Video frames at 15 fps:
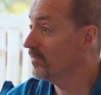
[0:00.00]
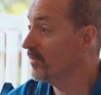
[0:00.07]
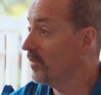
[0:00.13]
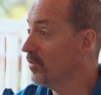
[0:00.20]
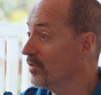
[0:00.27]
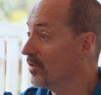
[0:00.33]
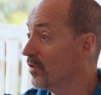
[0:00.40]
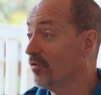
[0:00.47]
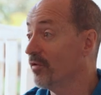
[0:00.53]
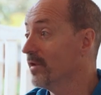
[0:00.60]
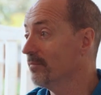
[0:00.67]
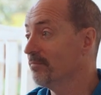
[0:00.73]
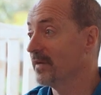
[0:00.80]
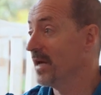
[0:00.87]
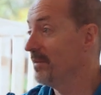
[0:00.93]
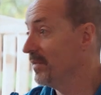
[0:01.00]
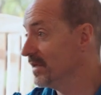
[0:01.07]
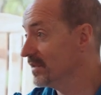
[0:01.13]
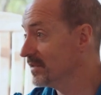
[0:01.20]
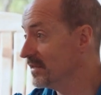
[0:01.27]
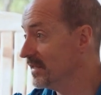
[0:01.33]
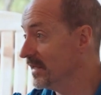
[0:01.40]
fork, or it can be
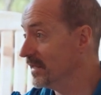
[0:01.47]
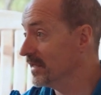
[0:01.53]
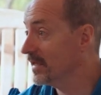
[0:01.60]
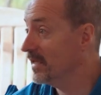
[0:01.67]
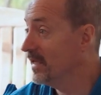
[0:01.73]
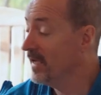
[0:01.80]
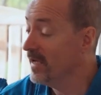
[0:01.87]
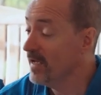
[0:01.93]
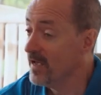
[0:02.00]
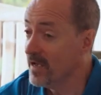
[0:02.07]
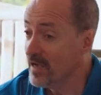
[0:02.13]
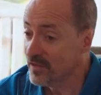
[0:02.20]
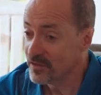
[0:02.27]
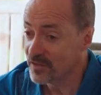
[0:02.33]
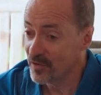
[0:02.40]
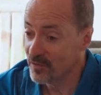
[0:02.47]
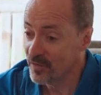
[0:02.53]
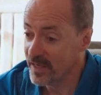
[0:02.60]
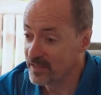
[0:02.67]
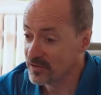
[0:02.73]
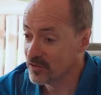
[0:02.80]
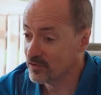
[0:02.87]
a snake. So
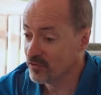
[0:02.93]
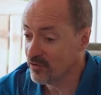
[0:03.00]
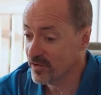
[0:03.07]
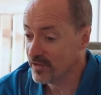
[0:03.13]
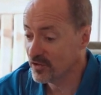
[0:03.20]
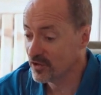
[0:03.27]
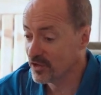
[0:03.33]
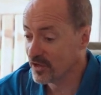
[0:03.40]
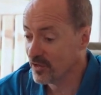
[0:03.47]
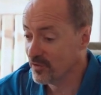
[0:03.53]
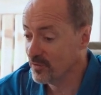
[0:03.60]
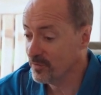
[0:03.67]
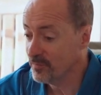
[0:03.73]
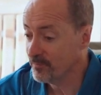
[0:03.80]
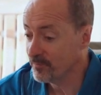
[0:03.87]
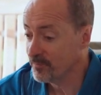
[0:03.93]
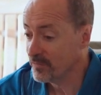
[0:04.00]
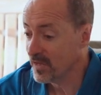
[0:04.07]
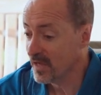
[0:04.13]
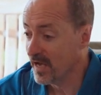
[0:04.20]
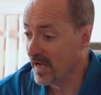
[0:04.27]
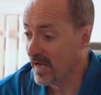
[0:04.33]
it's to try and show
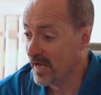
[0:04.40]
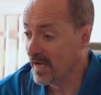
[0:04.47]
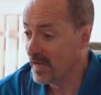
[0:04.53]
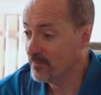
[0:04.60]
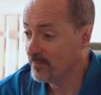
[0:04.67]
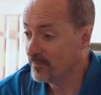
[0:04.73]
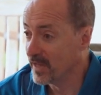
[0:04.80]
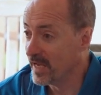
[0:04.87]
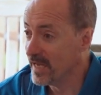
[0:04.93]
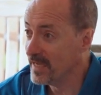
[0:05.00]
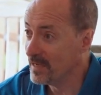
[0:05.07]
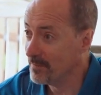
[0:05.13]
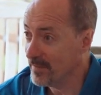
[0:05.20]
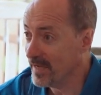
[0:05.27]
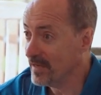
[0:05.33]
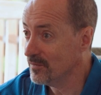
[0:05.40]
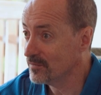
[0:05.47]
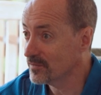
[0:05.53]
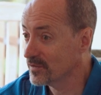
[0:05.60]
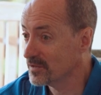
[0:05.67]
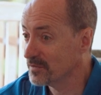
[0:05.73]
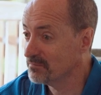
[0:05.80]
in
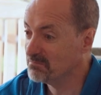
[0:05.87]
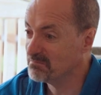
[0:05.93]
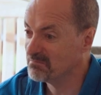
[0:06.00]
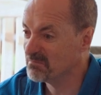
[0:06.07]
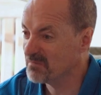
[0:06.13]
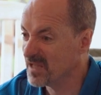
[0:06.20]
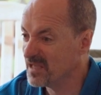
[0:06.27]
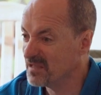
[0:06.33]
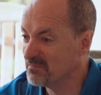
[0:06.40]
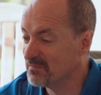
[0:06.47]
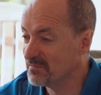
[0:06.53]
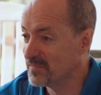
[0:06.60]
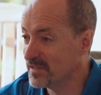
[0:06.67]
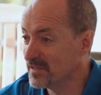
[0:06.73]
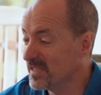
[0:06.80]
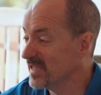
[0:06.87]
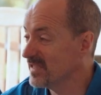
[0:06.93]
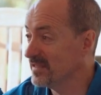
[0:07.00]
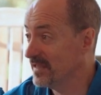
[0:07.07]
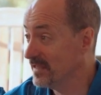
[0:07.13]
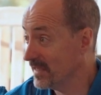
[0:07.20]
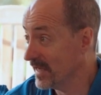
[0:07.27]
about
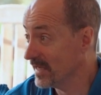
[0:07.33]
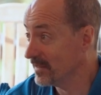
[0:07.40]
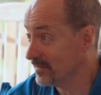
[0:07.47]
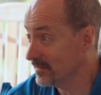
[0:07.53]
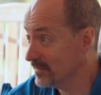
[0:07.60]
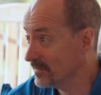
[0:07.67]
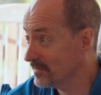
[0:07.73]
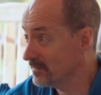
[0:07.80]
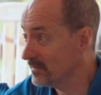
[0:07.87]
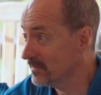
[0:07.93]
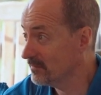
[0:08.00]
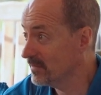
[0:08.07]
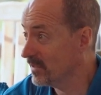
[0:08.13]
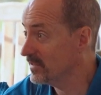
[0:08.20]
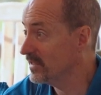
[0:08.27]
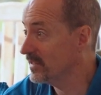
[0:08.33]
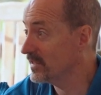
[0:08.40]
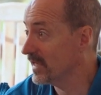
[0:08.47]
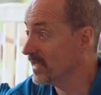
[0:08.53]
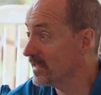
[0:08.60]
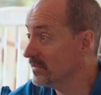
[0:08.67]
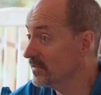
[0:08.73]
60 seconds, 90
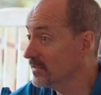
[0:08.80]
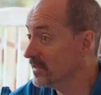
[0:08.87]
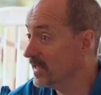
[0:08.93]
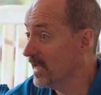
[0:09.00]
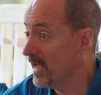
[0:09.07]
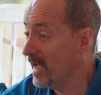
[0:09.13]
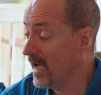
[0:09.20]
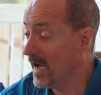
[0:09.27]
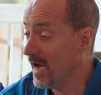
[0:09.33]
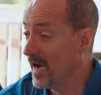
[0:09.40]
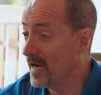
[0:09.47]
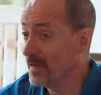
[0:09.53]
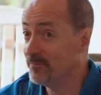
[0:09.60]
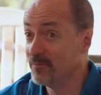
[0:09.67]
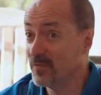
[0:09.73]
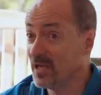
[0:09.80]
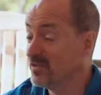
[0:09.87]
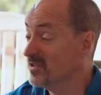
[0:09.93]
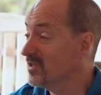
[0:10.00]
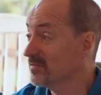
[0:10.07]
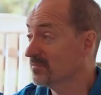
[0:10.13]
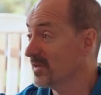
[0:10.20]
seconds,
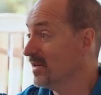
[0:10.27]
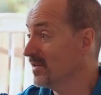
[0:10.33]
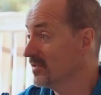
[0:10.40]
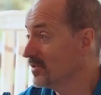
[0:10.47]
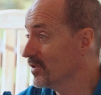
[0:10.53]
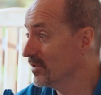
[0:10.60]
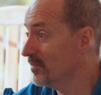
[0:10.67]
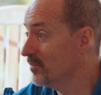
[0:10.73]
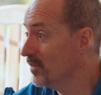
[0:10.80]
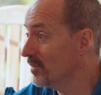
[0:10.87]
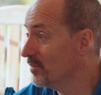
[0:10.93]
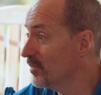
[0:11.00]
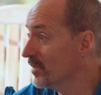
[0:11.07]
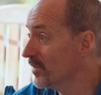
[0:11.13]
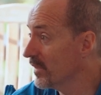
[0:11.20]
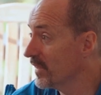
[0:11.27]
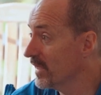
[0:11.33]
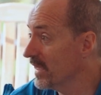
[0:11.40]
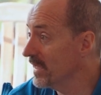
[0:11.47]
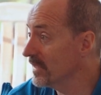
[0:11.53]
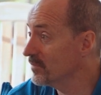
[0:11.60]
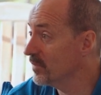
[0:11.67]
just kind of show them what the
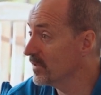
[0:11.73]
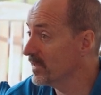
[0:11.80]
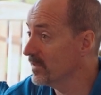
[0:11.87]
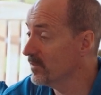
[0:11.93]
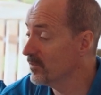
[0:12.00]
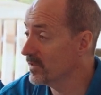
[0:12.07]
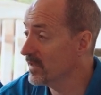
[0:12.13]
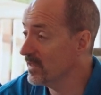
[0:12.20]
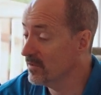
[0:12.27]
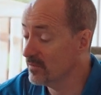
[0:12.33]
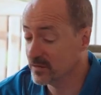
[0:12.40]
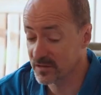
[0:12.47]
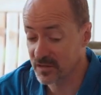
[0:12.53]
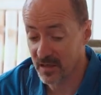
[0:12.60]
thing is, what it looks